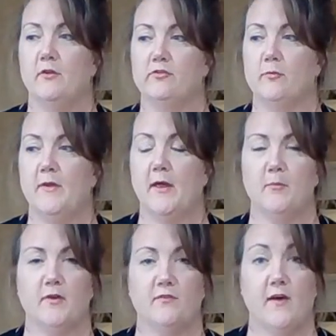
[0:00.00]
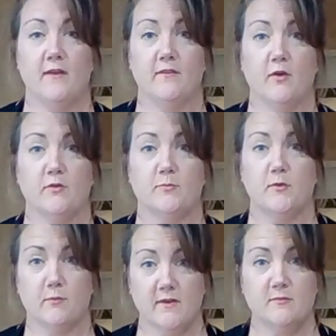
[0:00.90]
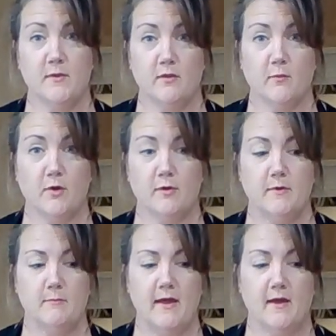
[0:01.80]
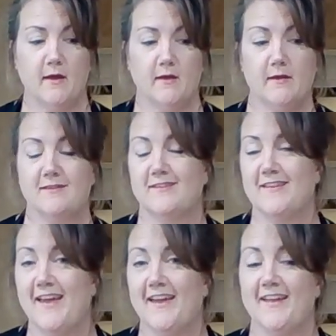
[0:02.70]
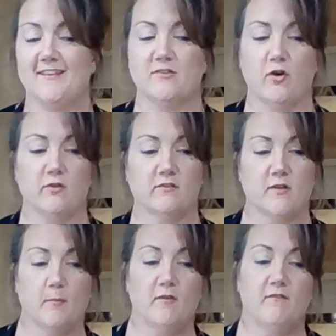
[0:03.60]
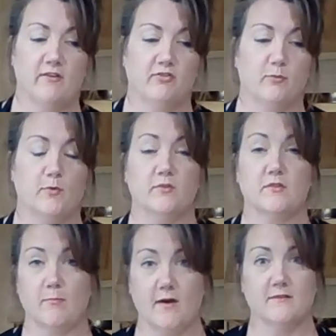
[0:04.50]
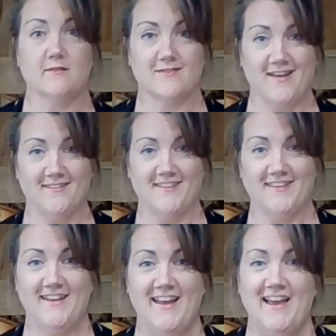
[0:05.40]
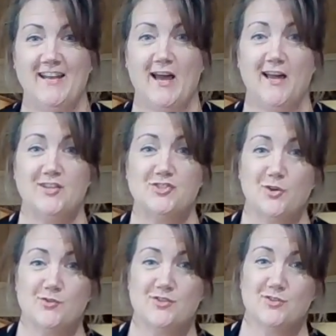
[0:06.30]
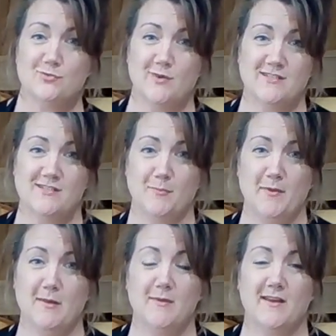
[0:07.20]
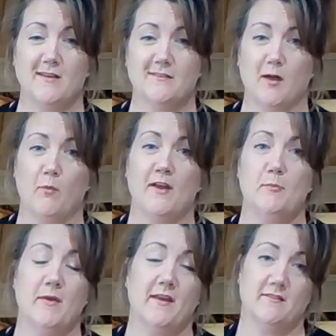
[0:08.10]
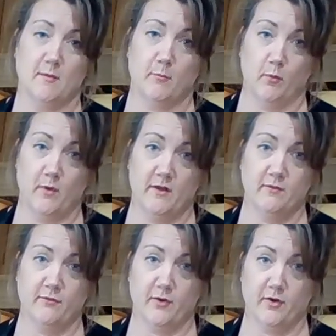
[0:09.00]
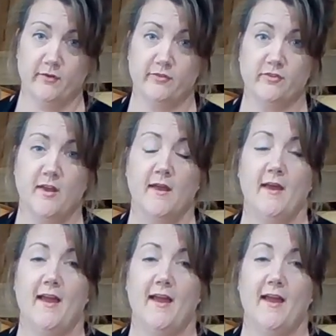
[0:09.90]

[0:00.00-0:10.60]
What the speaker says: you should be able to find those, but the recipe that we're going to be making today is called Summer Vegetables and Pasta Salad. Now, I chose this recipe because I wanted to pick a simple one first,